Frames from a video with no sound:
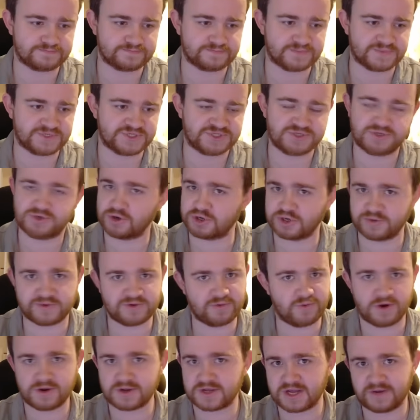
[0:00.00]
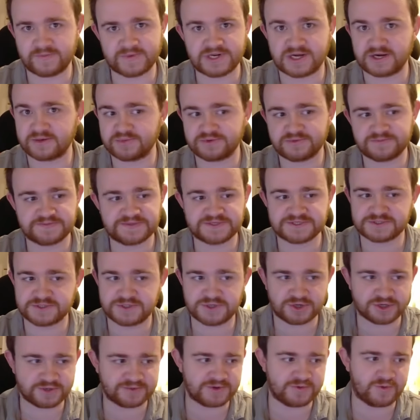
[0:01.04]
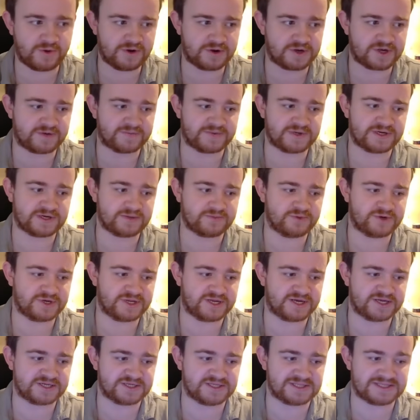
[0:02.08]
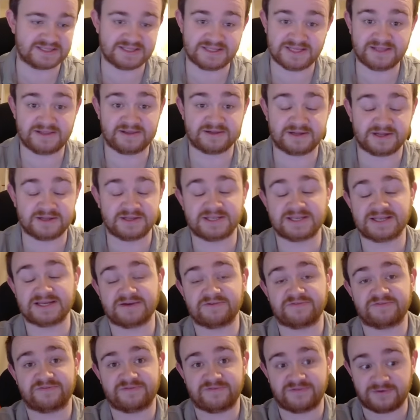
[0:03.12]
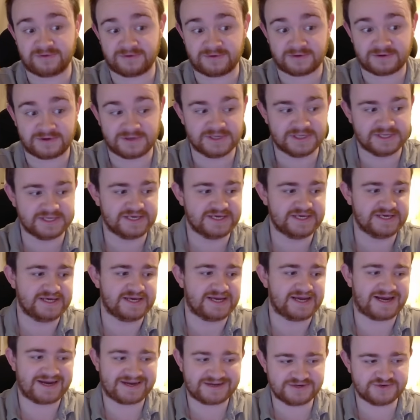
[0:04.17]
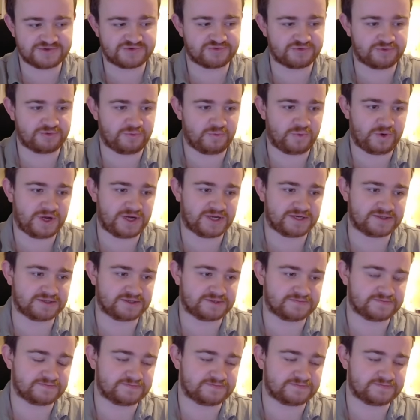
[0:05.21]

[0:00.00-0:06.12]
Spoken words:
There's got to be one coming up. There's got to be one coming up. We're going to get another dig of 4 and a draw 1.